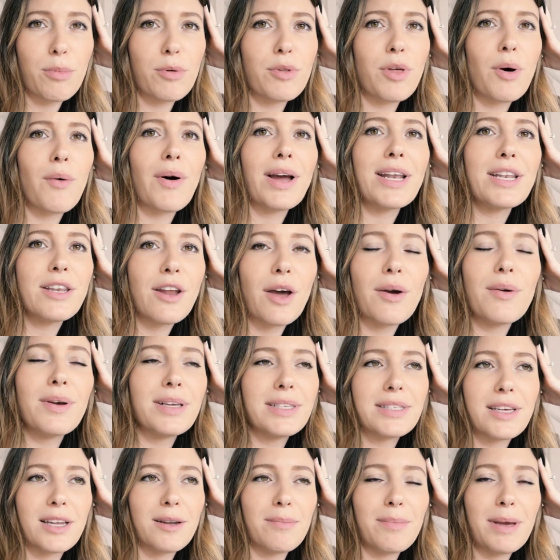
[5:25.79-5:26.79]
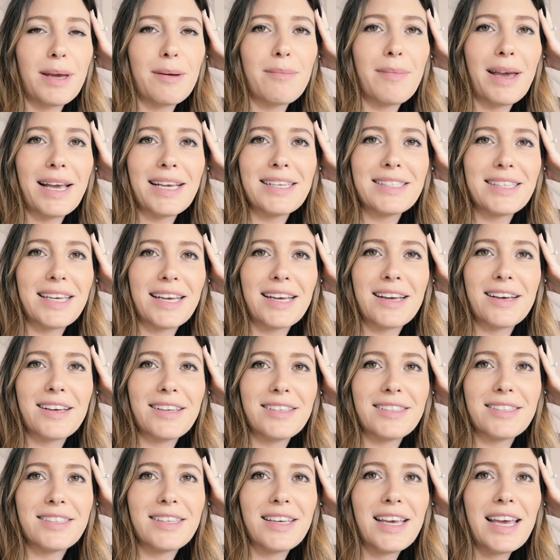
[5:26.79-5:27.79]
Although I know he's going to be amazing
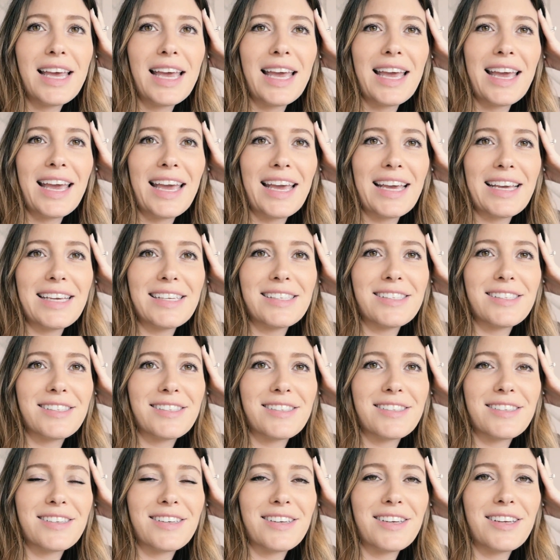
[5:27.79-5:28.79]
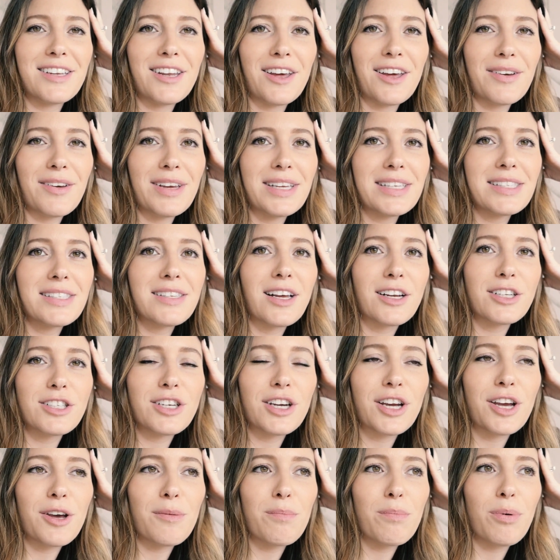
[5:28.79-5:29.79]
because he's such
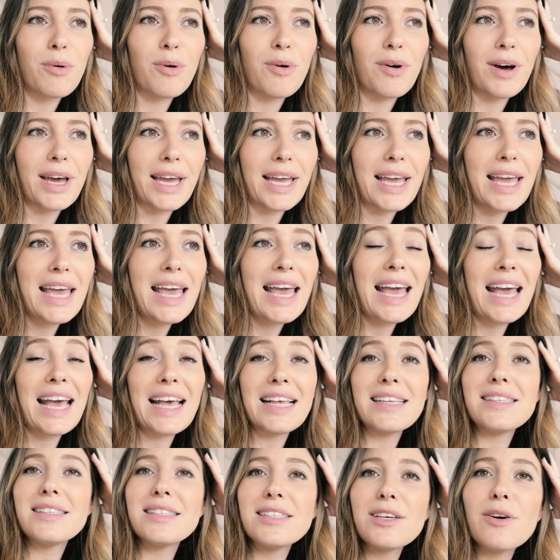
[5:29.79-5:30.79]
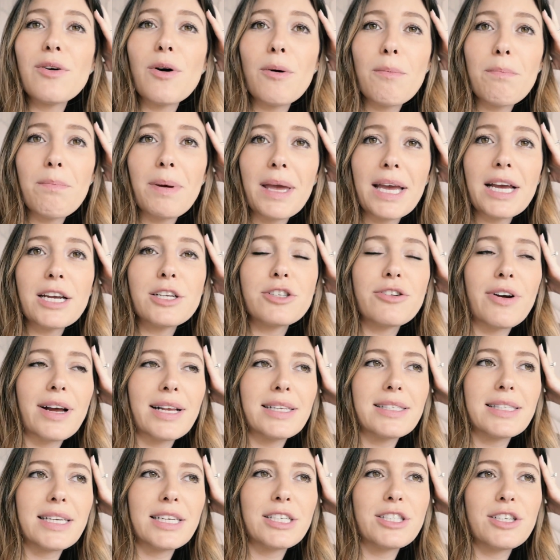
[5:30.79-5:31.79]
a good boy, it's still a big
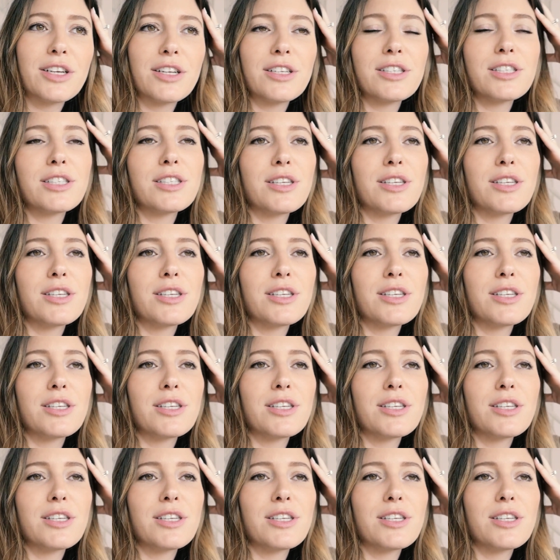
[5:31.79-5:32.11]
transition.